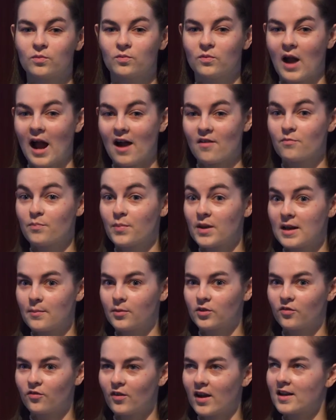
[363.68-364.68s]
haven't been
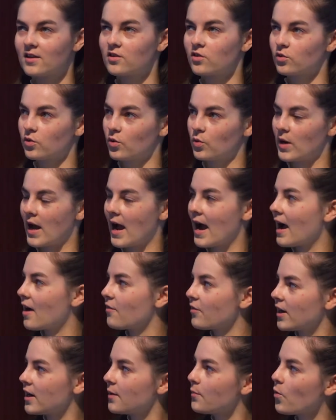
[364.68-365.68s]
able to find or don't have
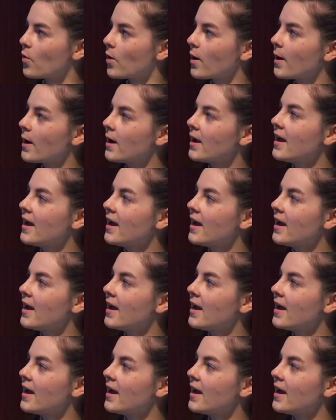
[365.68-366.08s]
anymore.